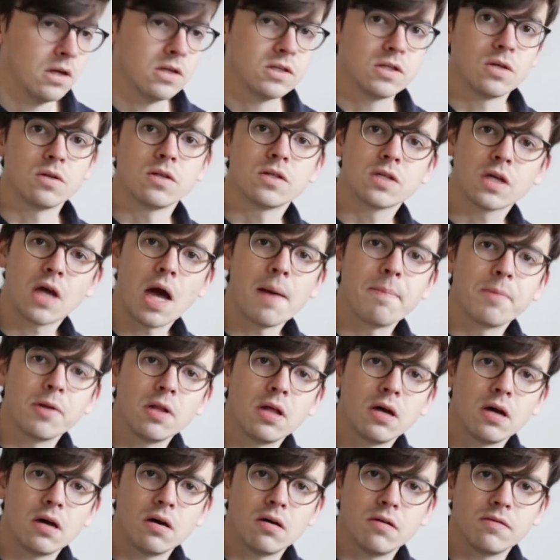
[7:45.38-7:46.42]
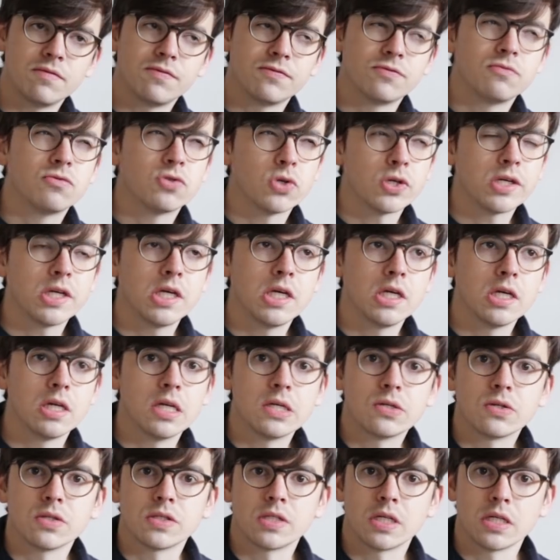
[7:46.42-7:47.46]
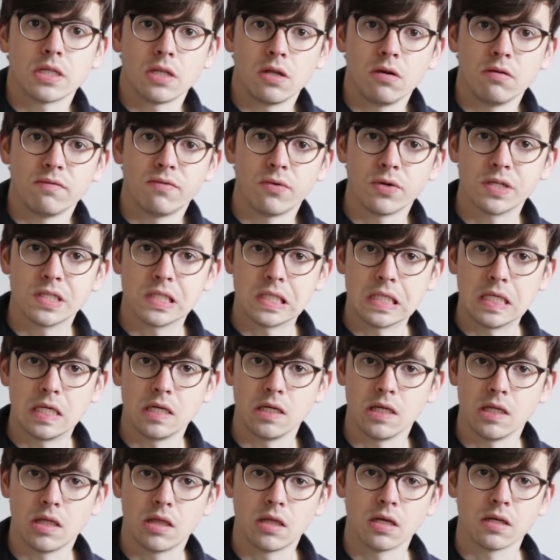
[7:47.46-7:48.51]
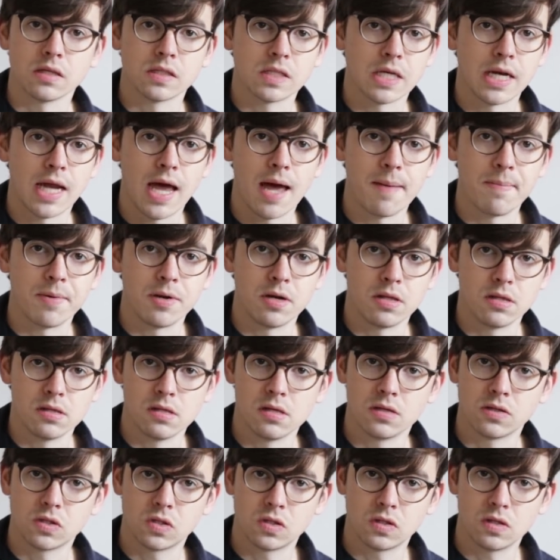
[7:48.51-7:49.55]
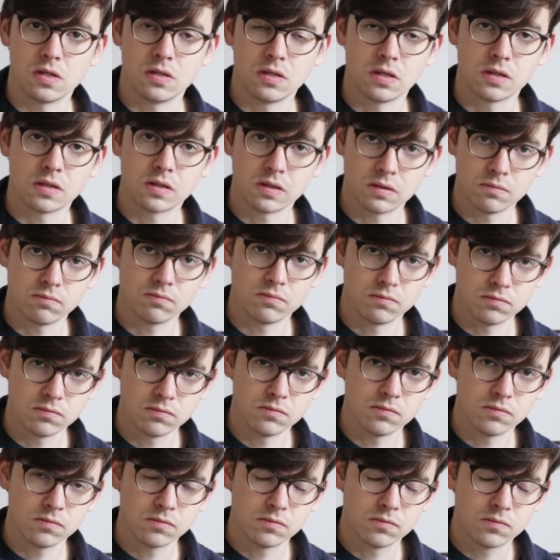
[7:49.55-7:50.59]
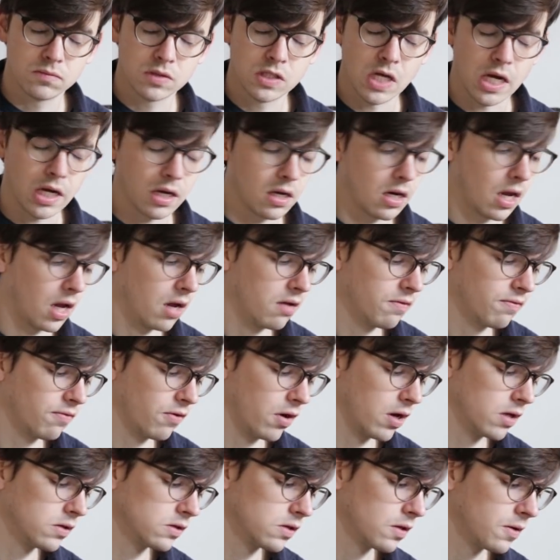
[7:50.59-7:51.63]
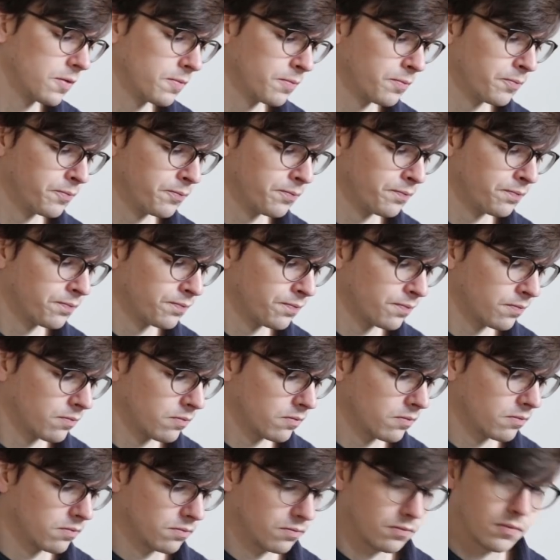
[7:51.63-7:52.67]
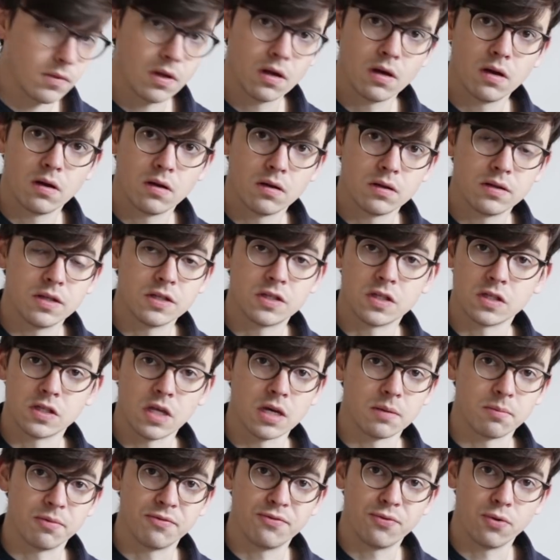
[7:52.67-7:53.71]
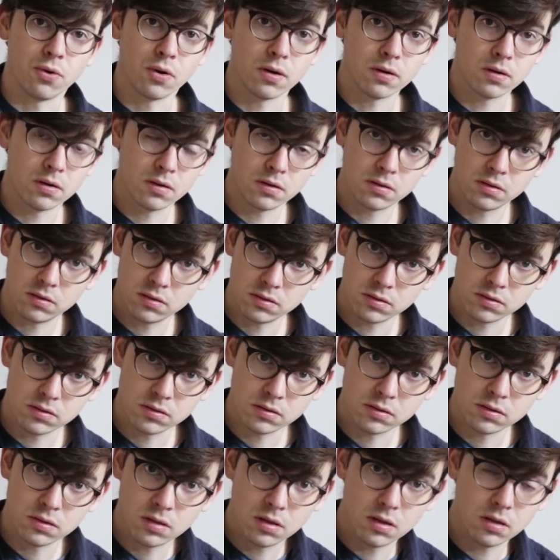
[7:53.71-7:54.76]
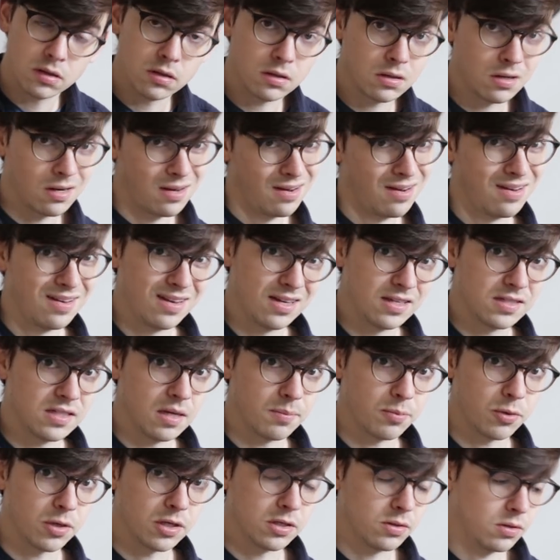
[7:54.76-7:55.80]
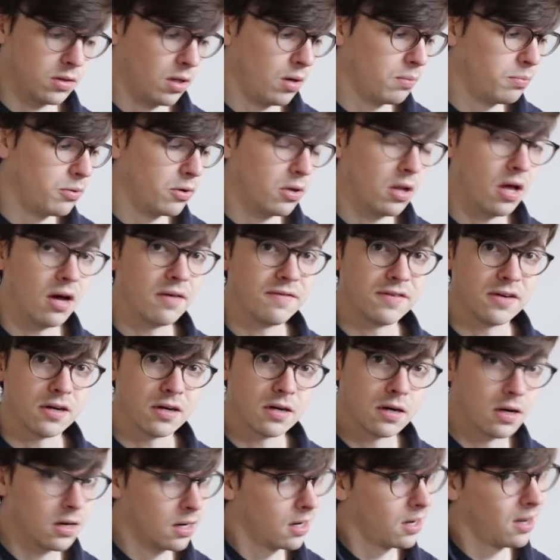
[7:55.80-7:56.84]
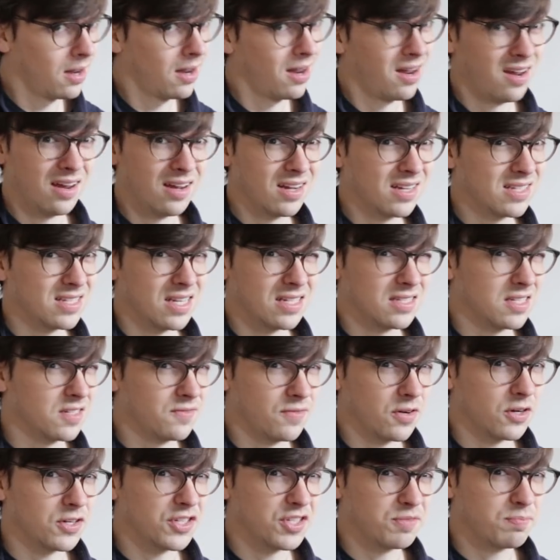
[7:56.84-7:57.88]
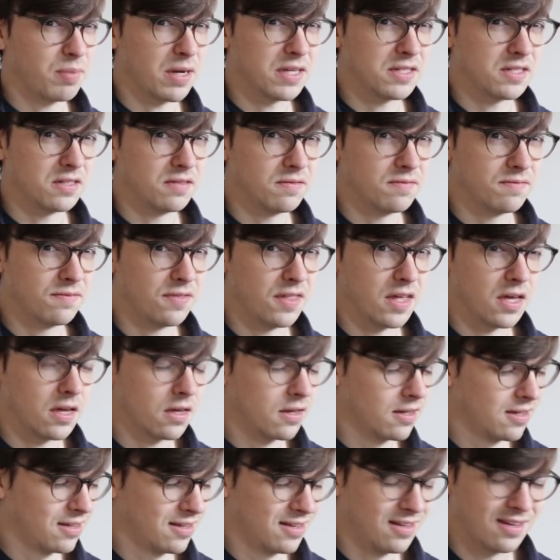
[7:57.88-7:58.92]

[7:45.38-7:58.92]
So there's a couple of tricky and interesting little voice leading-y things that happen in this second A phrase. This is like before, except we're going to do a little pull-off here, because that's a very spicy thing.